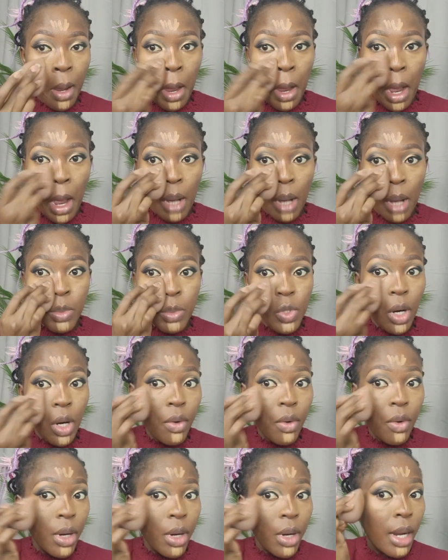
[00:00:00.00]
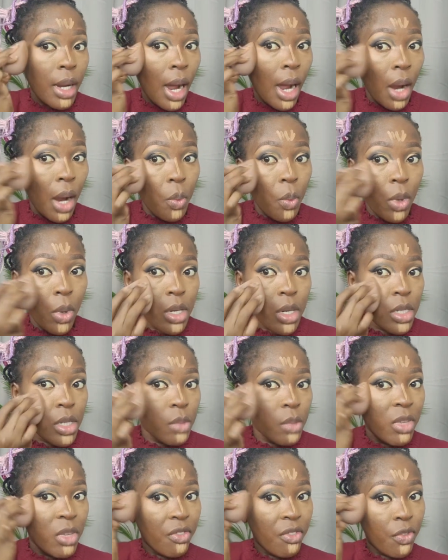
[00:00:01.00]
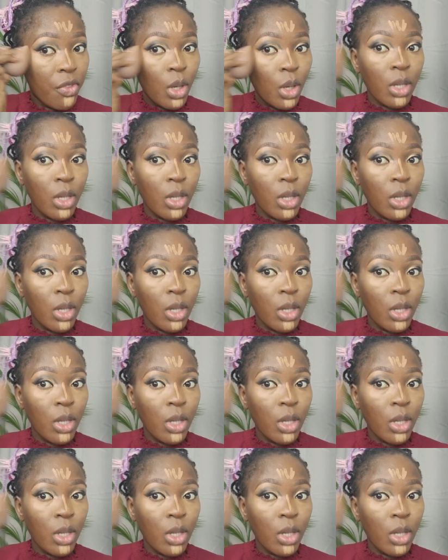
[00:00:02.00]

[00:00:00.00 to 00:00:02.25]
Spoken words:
I'm sorry, I want before